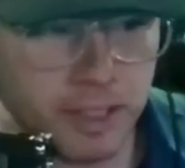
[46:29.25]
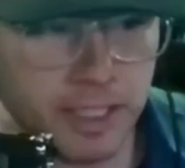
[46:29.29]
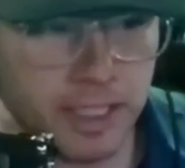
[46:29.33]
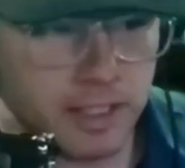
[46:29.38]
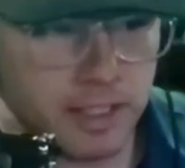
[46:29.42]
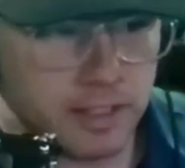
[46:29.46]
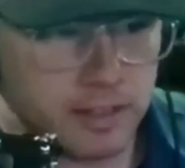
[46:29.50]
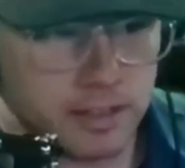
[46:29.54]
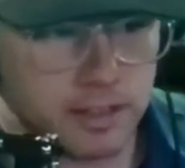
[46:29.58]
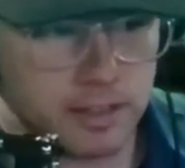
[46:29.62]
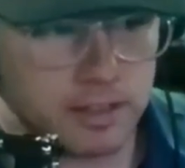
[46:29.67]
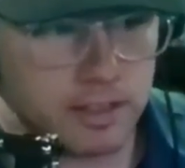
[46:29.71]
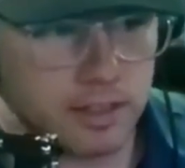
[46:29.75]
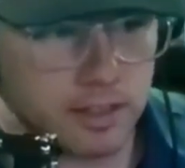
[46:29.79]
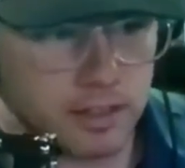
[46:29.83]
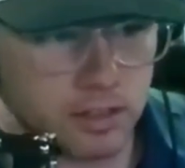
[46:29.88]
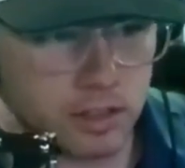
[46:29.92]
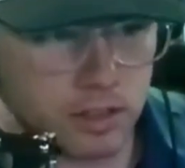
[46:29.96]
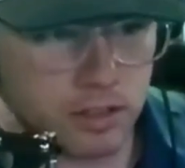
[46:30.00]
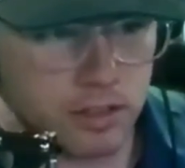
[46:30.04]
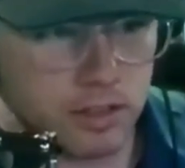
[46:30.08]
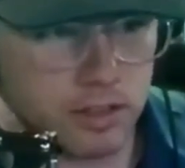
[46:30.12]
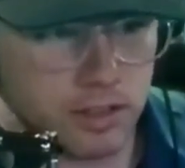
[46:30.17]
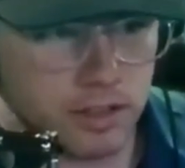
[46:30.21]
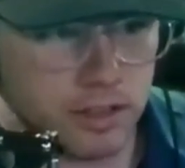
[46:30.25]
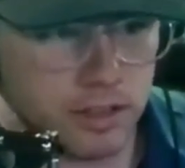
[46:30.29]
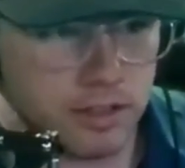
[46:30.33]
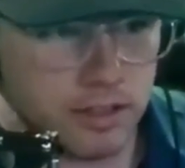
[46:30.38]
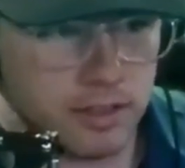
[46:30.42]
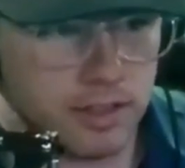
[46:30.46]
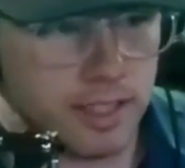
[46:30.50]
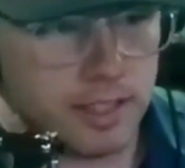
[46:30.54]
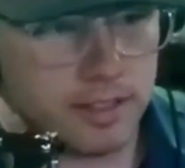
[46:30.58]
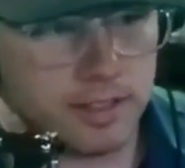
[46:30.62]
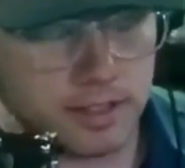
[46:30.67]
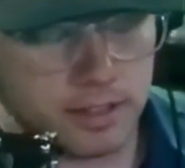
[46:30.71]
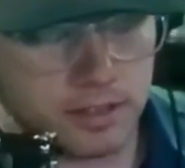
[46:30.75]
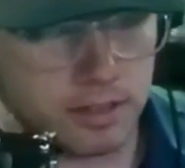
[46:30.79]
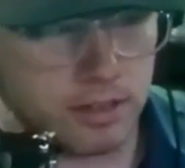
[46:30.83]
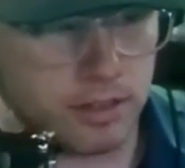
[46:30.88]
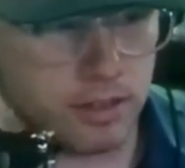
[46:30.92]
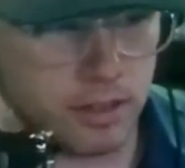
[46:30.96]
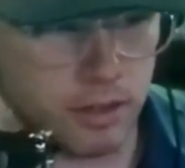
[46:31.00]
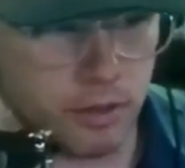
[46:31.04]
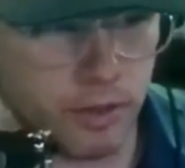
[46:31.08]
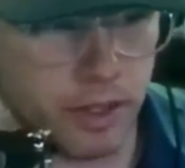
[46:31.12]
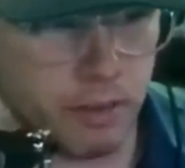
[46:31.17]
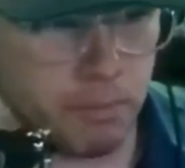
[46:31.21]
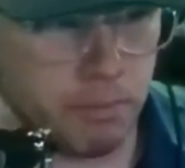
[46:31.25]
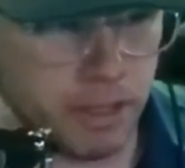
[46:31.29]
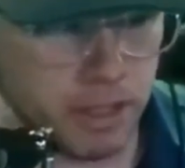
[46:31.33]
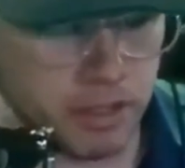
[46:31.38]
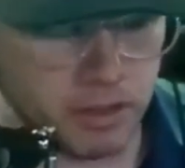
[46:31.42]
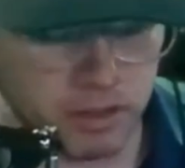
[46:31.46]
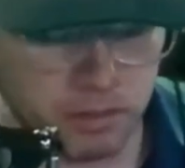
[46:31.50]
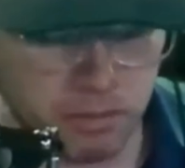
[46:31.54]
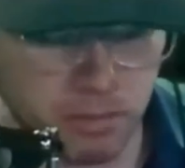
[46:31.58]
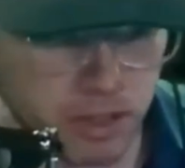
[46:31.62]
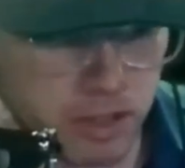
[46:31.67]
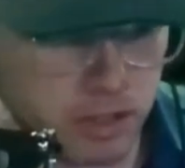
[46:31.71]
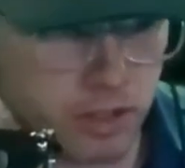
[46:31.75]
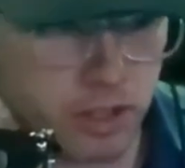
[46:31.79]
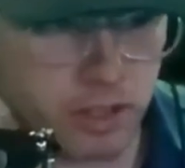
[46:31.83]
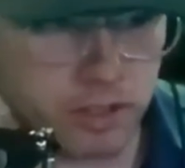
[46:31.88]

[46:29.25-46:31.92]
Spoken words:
instances, and not necessarily around Maryland,